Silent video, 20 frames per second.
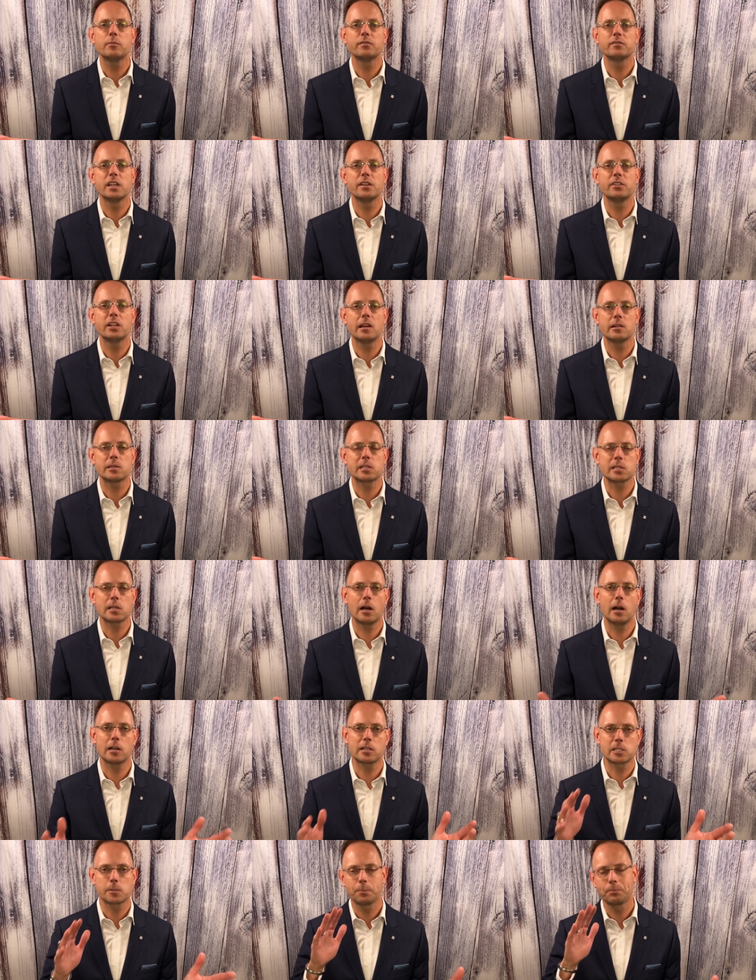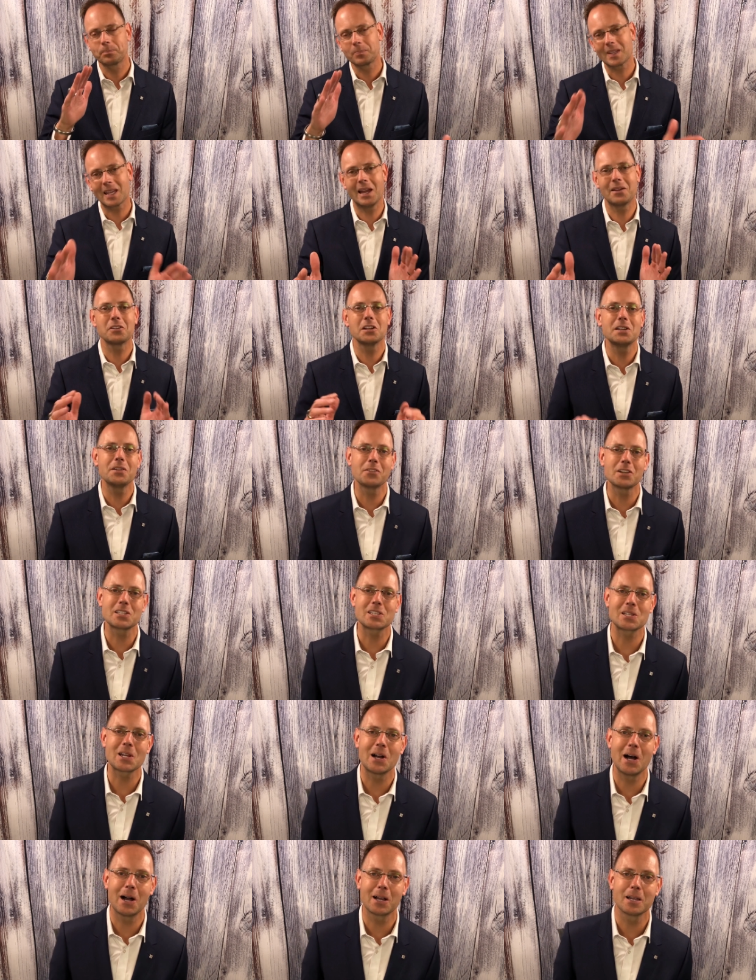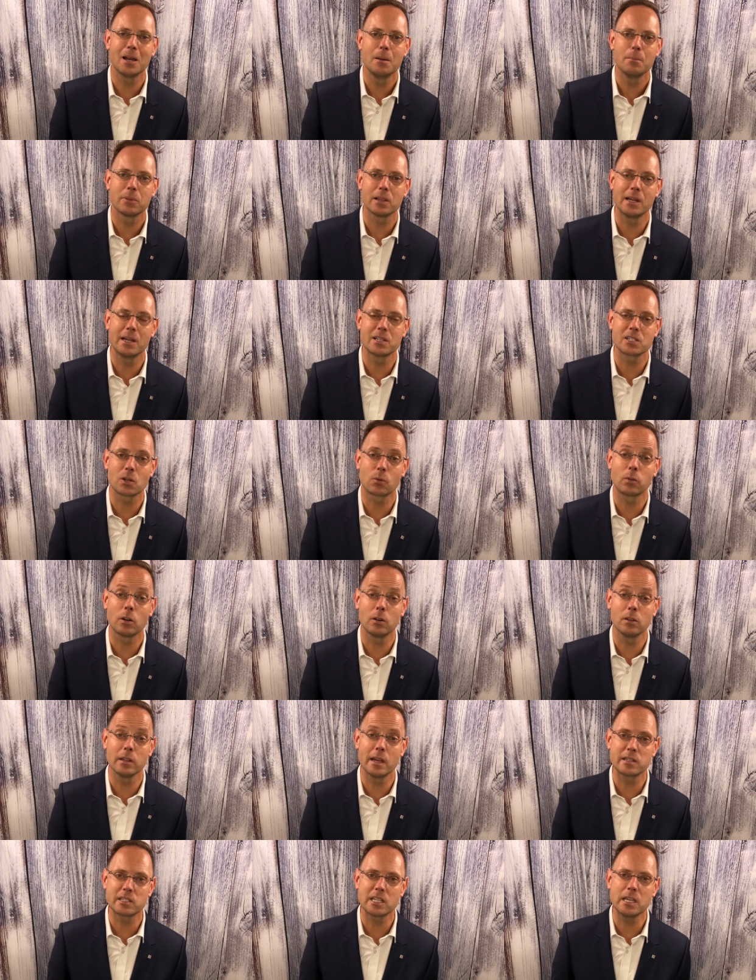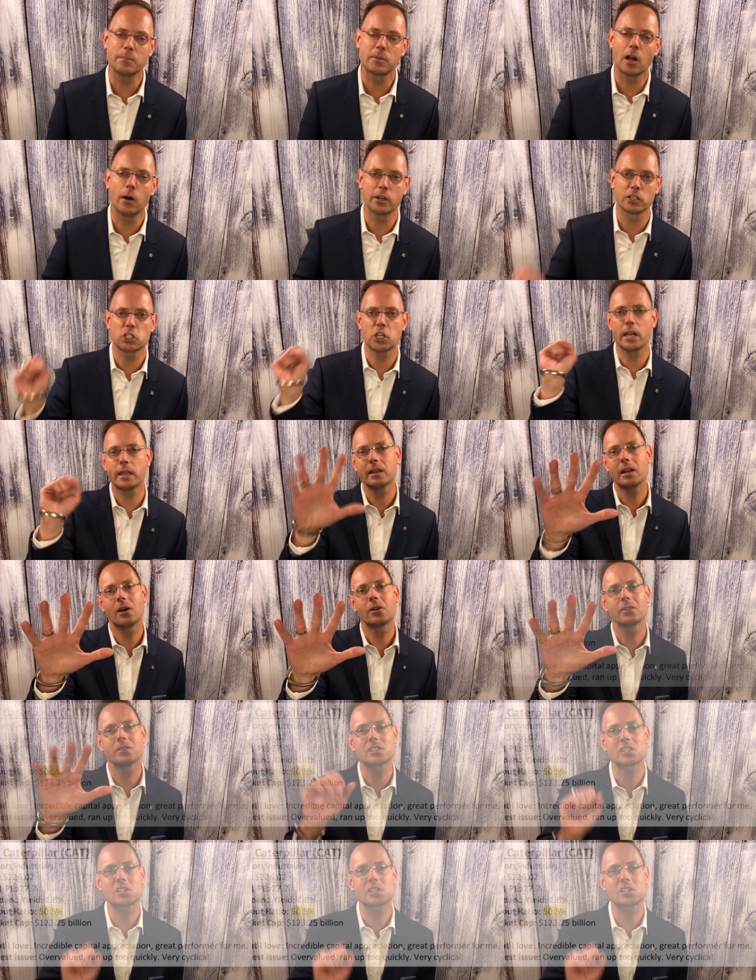of dividend stocks, every different stock plays a role. Let's keep going. Check it out on the